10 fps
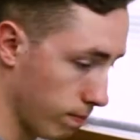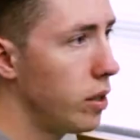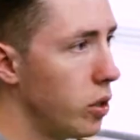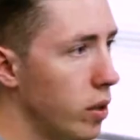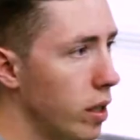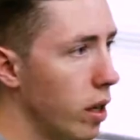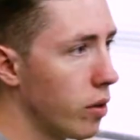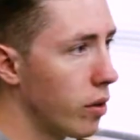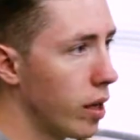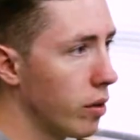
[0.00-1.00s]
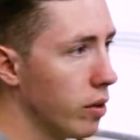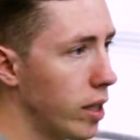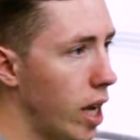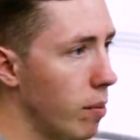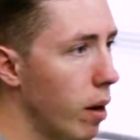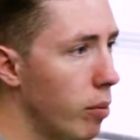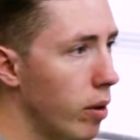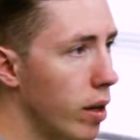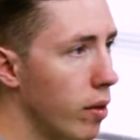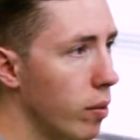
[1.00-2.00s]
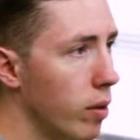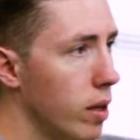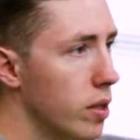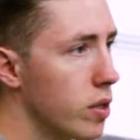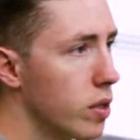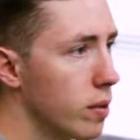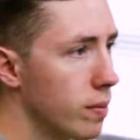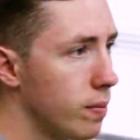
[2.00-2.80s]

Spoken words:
the only other thing I really came up with was